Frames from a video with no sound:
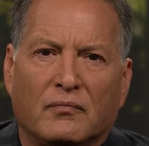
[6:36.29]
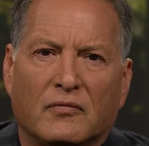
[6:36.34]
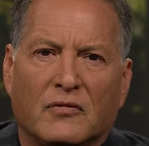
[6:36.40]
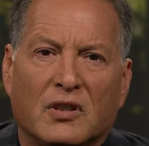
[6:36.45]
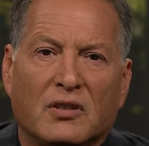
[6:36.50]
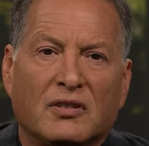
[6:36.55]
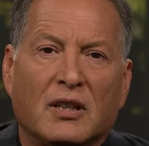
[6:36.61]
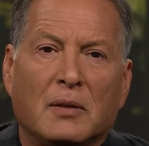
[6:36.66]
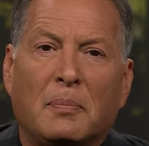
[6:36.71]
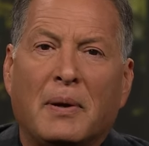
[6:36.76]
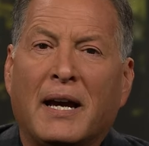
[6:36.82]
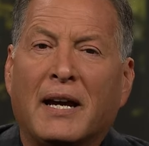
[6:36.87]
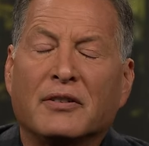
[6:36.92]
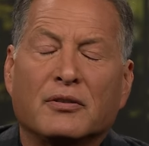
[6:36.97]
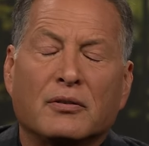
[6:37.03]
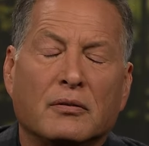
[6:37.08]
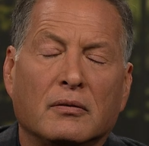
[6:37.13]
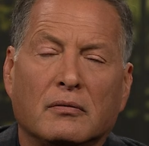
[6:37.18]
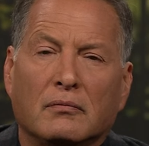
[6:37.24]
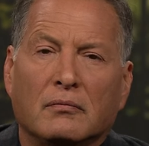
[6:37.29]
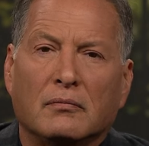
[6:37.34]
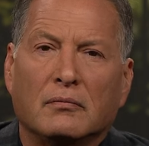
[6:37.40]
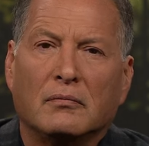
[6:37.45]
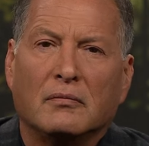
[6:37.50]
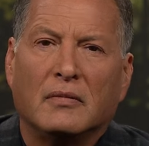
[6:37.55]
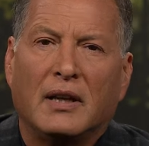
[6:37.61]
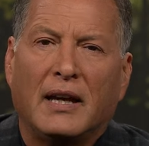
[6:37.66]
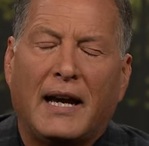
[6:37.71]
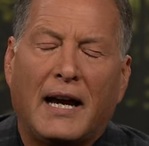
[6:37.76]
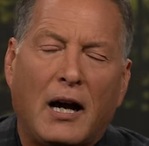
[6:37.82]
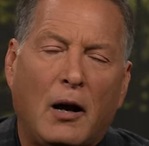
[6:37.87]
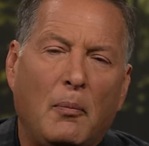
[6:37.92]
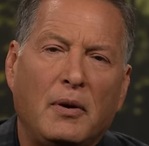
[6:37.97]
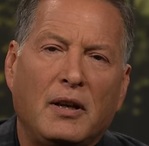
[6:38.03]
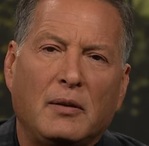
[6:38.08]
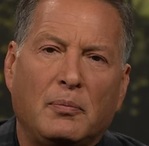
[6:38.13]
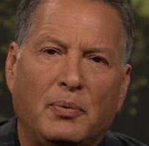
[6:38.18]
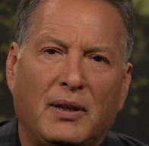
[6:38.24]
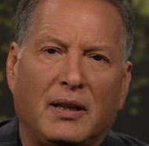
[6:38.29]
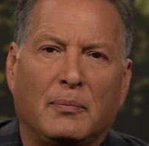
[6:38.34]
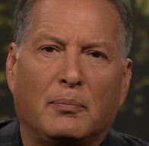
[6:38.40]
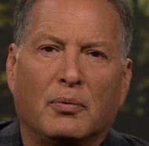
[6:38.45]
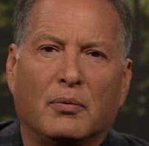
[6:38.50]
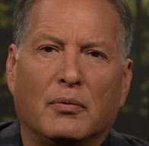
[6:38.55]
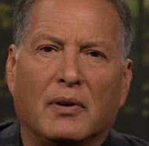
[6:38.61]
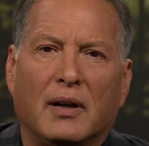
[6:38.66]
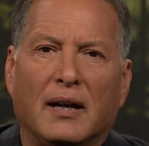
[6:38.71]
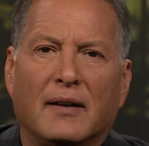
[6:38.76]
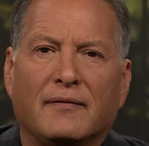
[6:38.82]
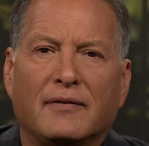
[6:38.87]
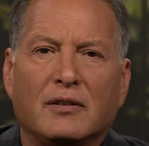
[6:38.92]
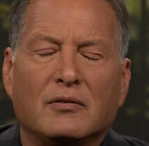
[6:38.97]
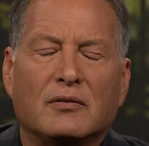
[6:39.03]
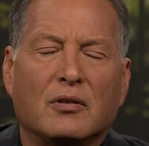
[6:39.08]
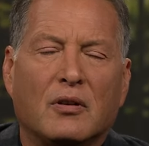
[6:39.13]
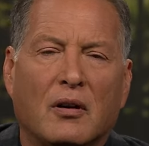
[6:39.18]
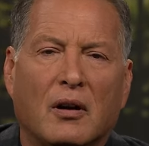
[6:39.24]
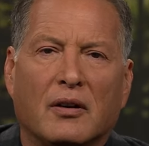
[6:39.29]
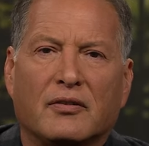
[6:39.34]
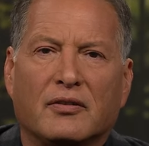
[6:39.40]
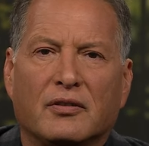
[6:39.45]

Just say, Pastor, how many people have you talked